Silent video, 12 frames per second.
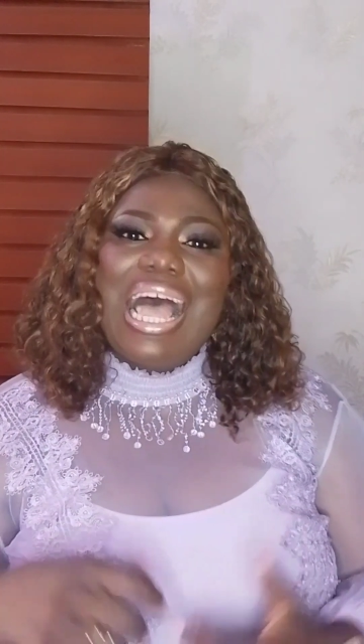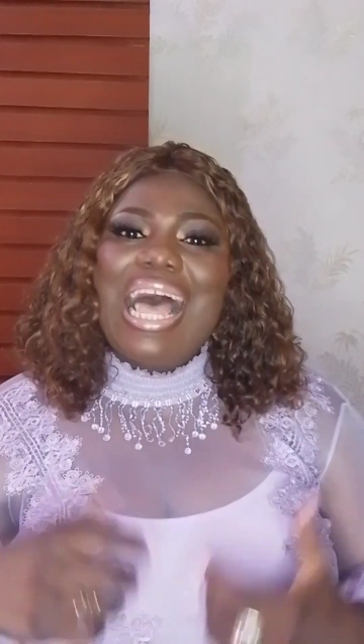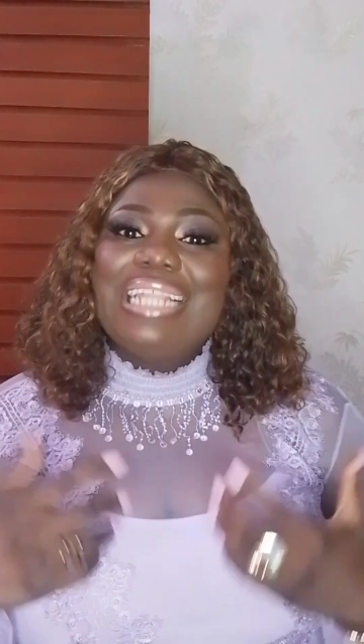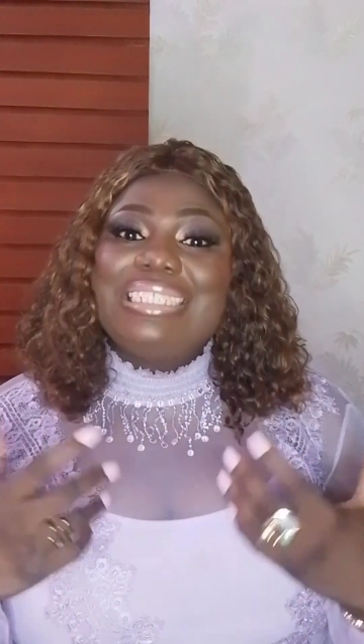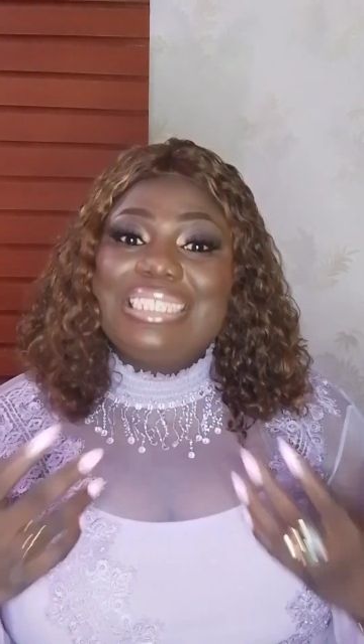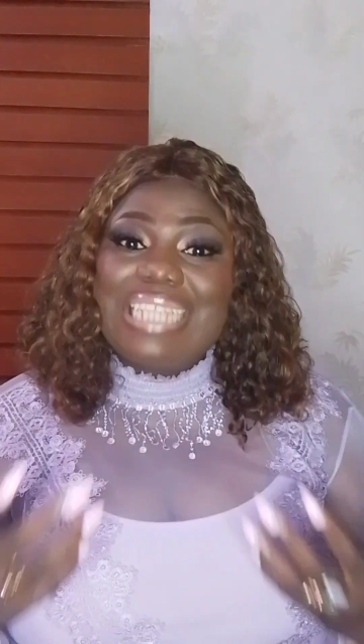
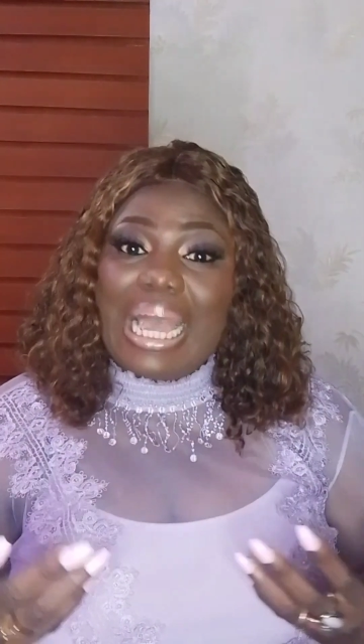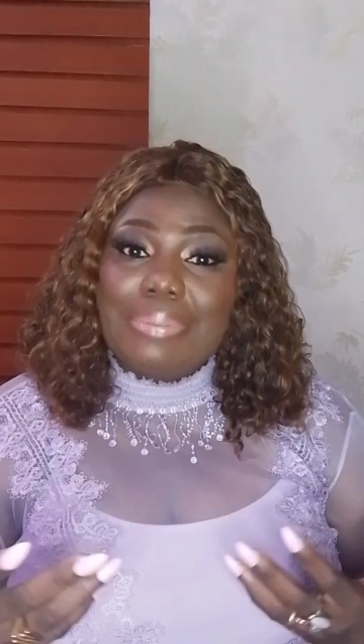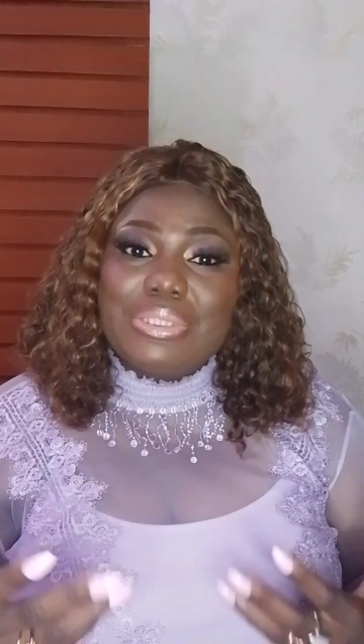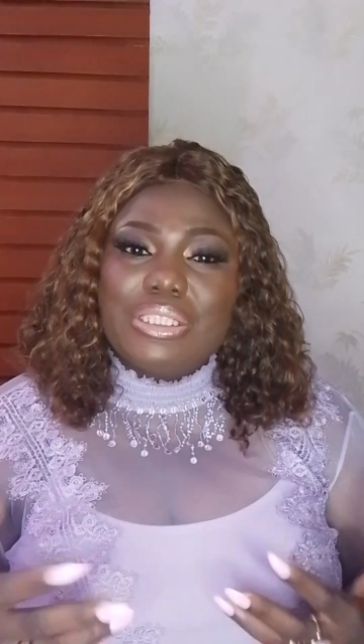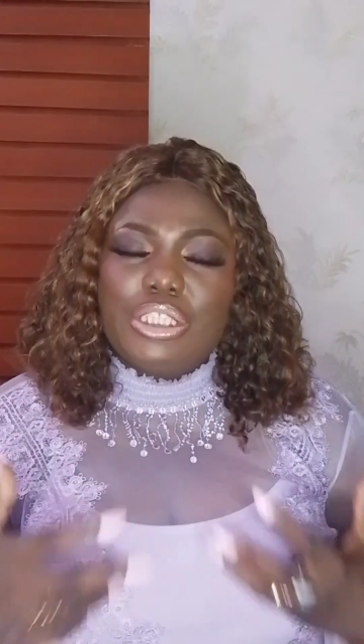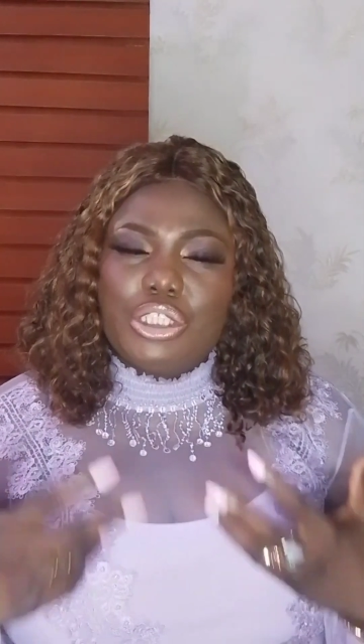
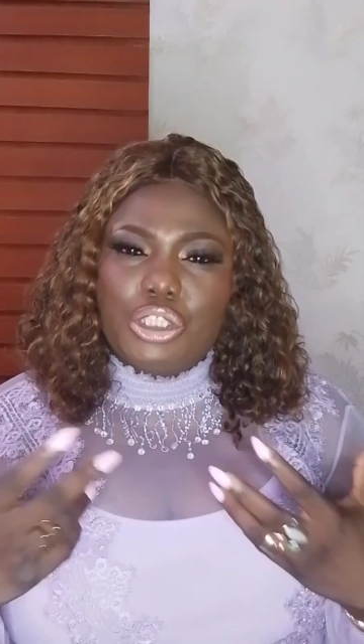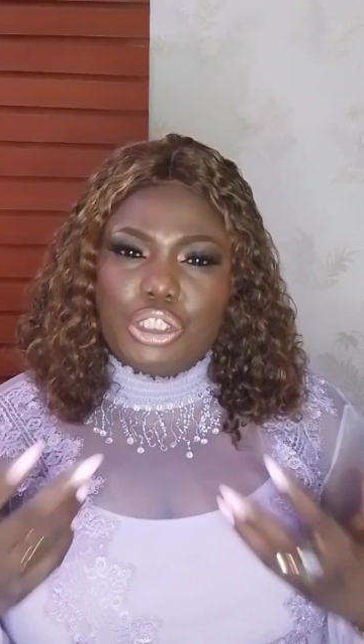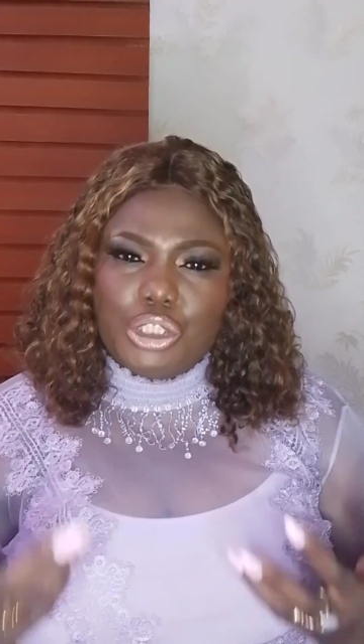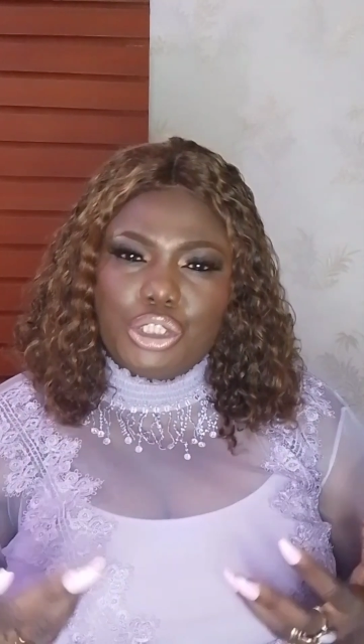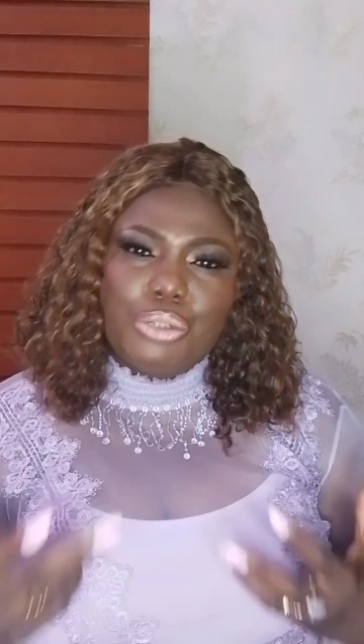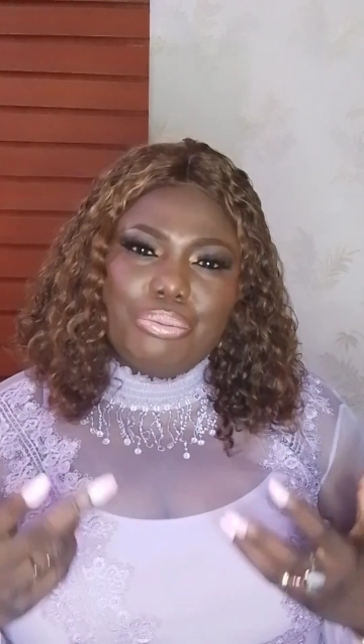Adapt
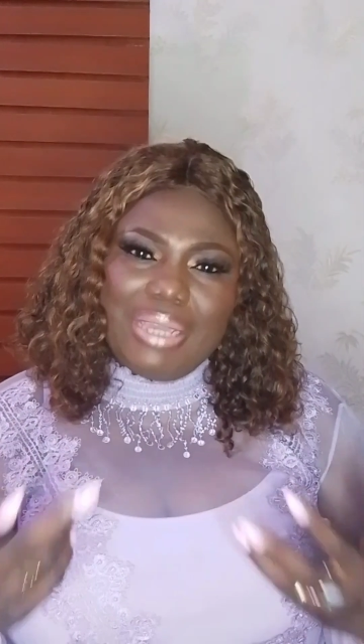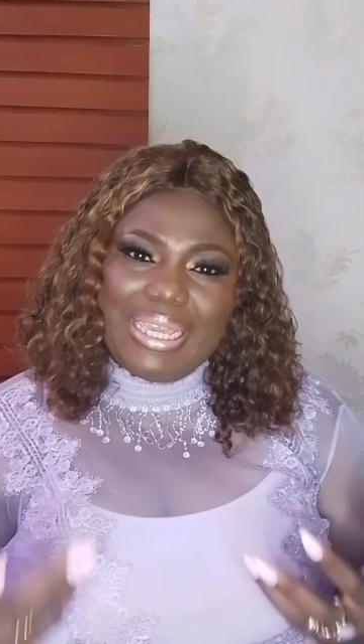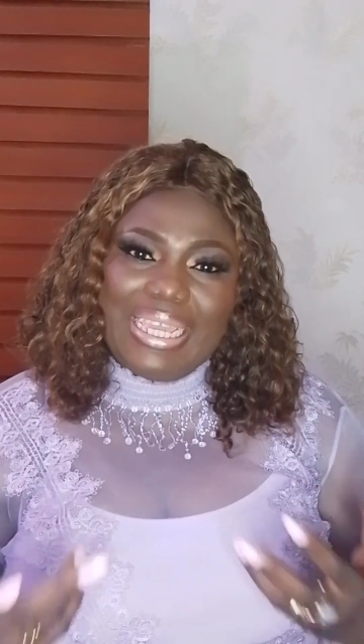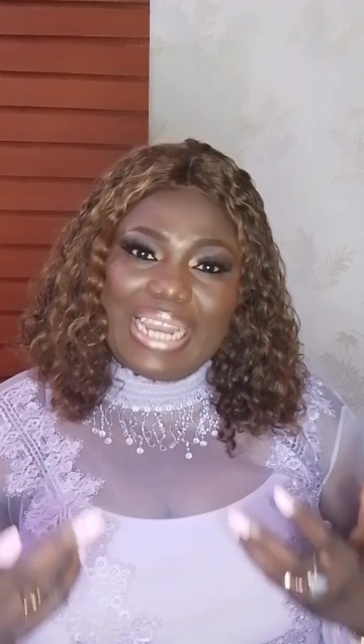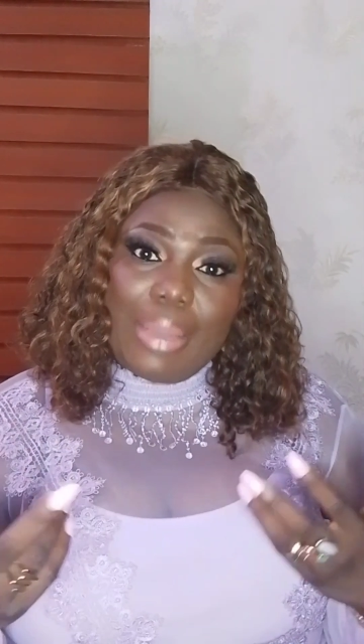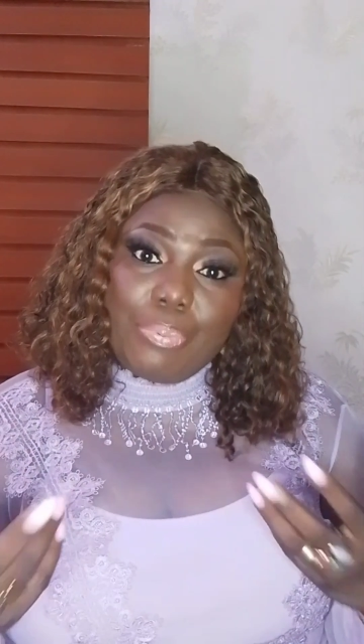
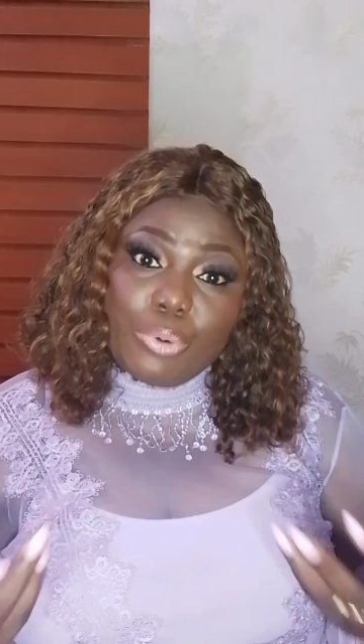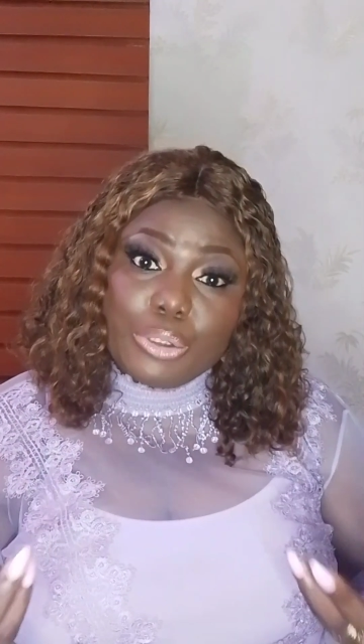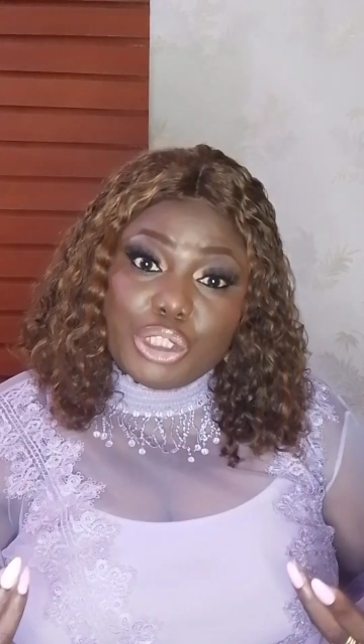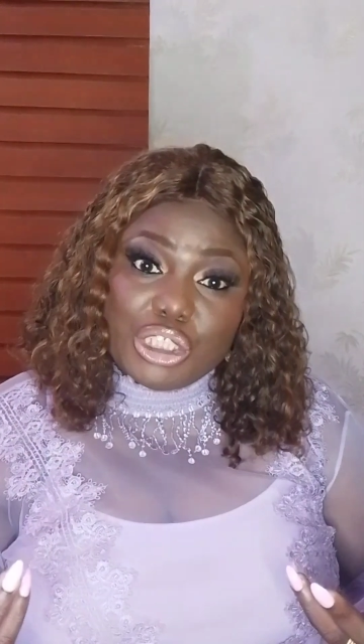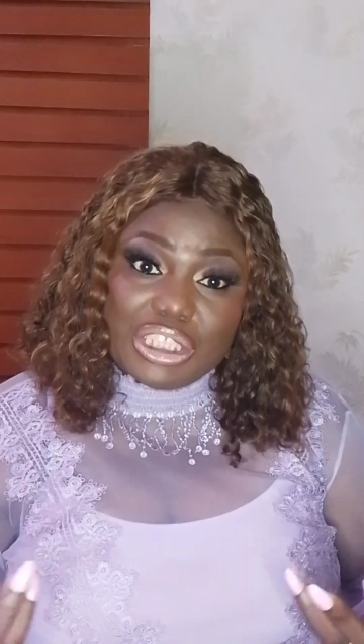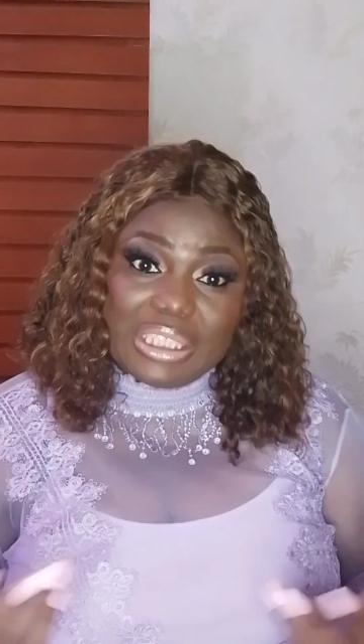decision-making
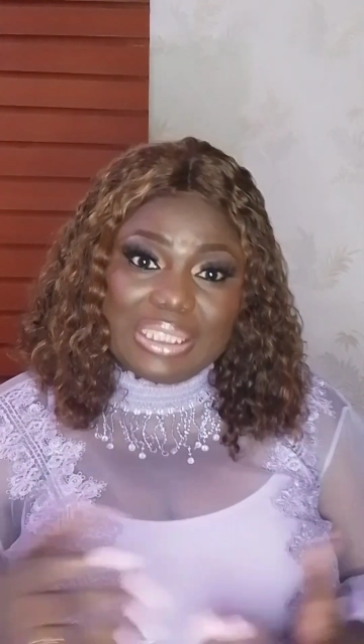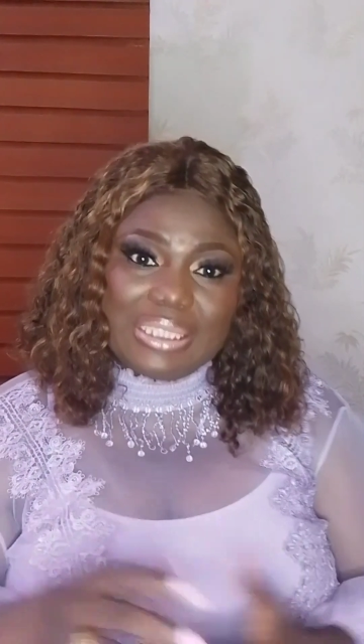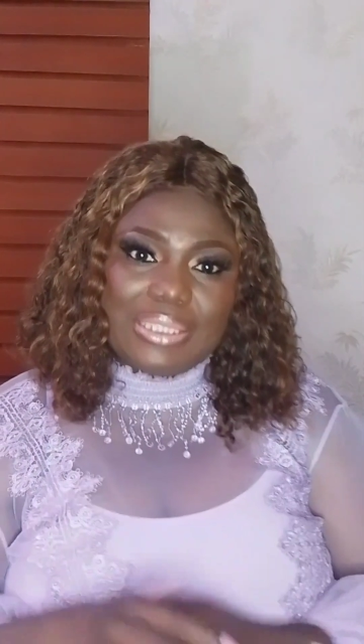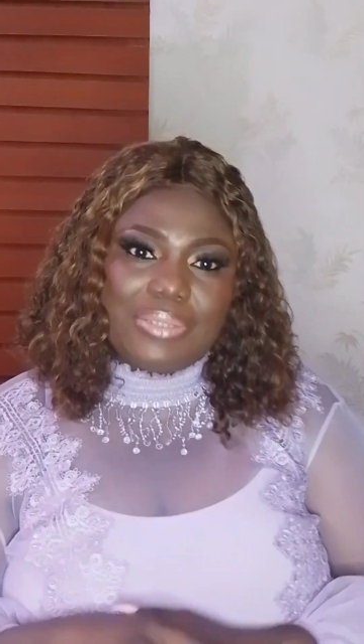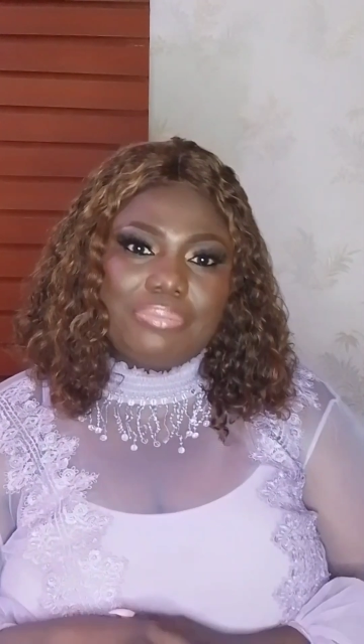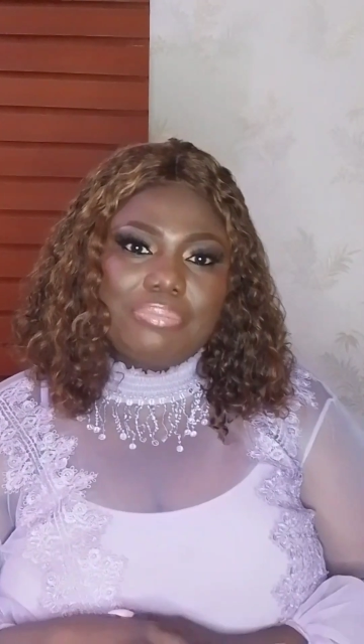approaches.